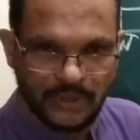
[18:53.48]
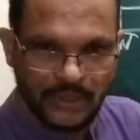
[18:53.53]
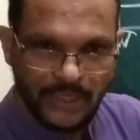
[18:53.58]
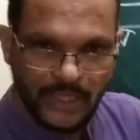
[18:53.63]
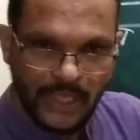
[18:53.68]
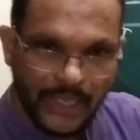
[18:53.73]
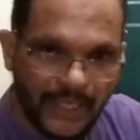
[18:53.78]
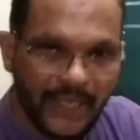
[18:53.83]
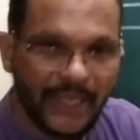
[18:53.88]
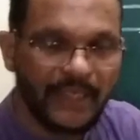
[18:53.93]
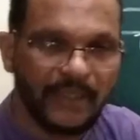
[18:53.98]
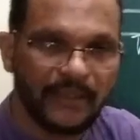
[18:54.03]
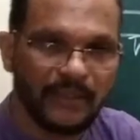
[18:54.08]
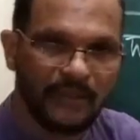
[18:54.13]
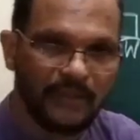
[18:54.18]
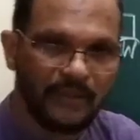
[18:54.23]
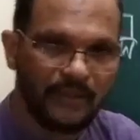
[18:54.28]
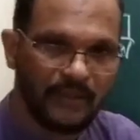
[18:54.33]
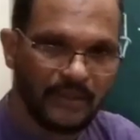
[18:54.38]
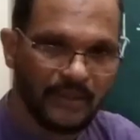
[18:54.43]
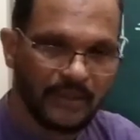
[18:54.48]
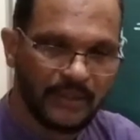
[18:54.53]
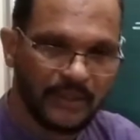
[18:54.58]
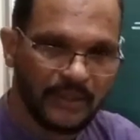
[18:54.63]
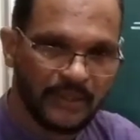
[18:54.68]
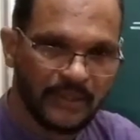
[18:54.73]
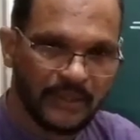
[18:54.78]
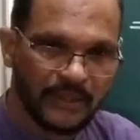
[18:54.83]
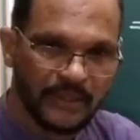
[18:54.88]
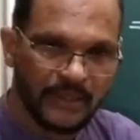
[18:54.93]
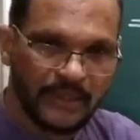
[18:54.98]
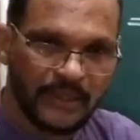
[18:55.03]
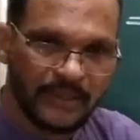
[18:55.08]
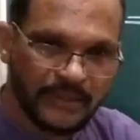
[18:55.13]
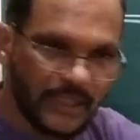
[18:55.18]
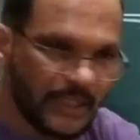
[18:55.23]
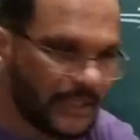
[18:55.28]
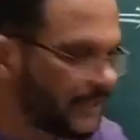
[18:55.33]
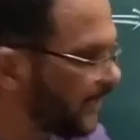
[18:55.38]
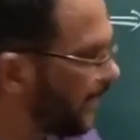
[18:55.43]
again,
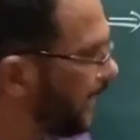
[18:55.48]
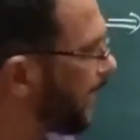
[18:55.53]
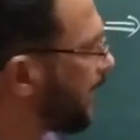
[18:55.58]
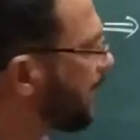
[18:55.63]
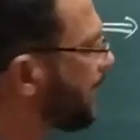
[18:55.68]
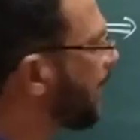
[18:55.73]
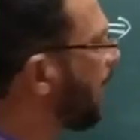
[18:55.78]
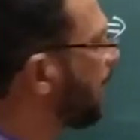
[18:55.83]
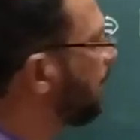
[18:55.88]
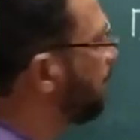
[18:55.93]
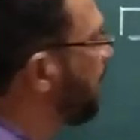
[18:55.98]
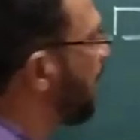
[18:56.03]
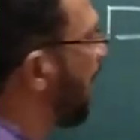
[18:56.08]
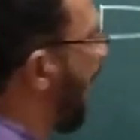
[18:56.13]
the tree can be